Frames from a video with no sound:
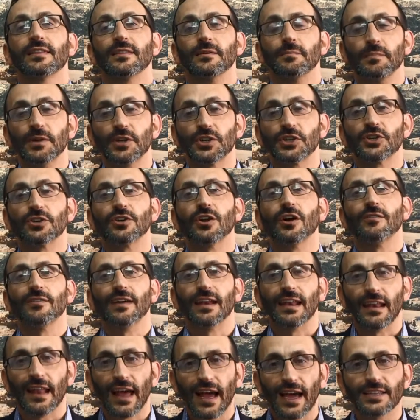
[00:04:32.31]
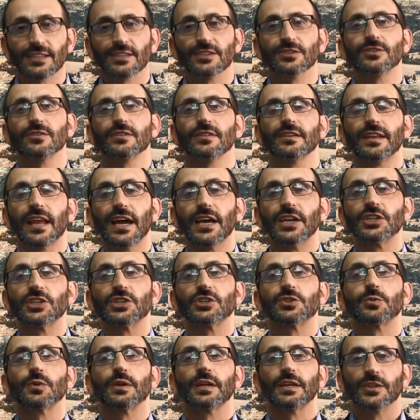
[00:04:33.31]
the mission of a light unto the
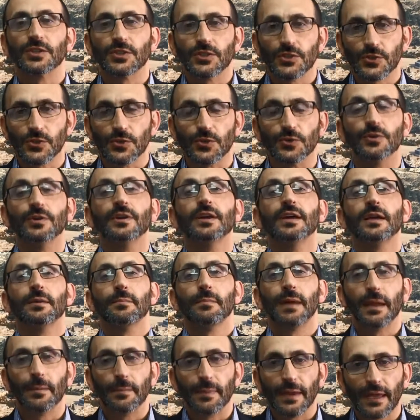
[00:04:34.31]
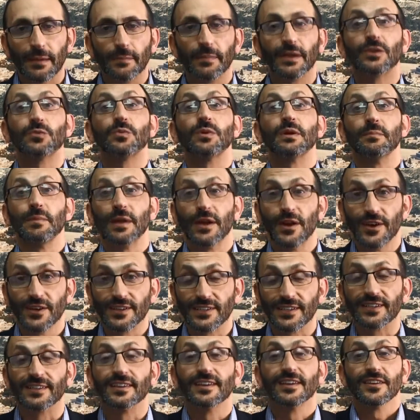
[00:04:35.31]
nations will ensue. May be'emet we
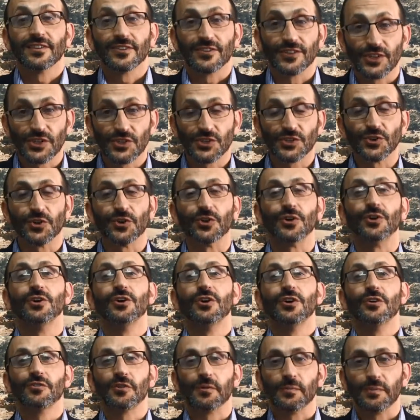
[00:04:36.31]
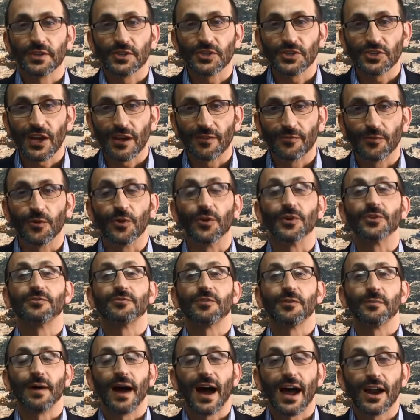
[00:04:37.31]
merit it this year, from this Shavuot,
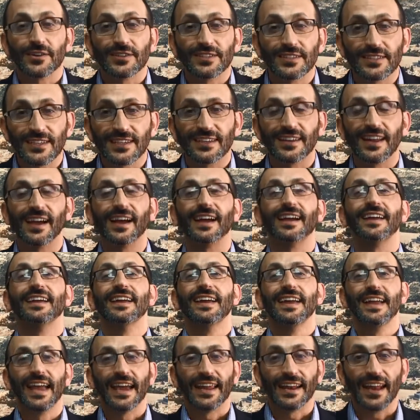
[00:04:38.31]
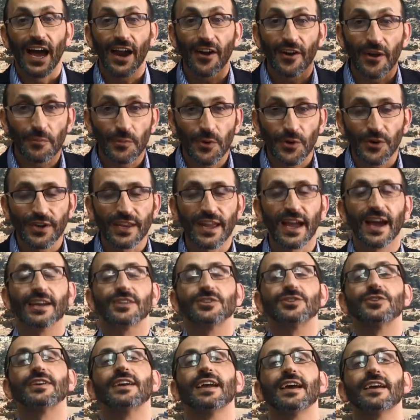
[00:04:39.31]
from Har Sinai and Har
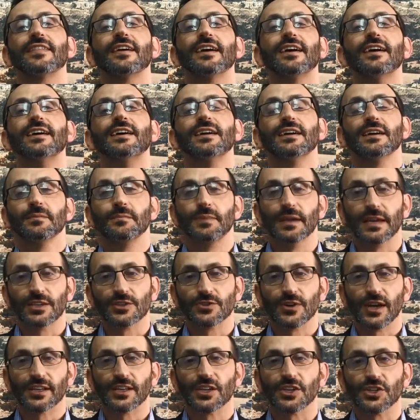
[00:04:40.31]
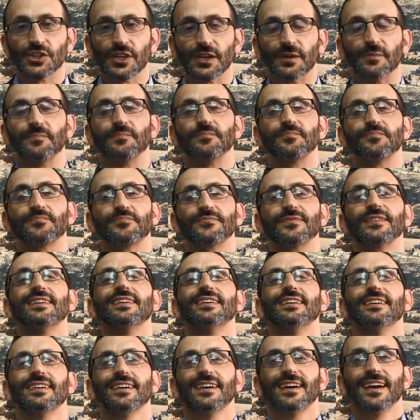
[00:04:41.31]
Moriah together, be'ezrat Hashem.
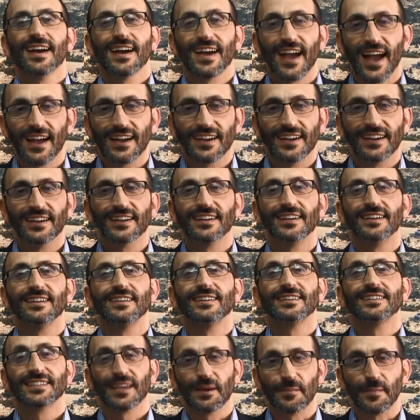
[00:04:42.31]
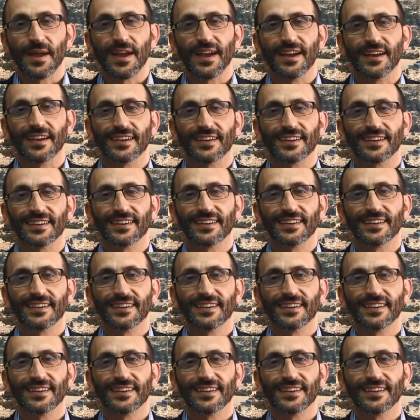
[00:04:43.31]
Chag Sameach.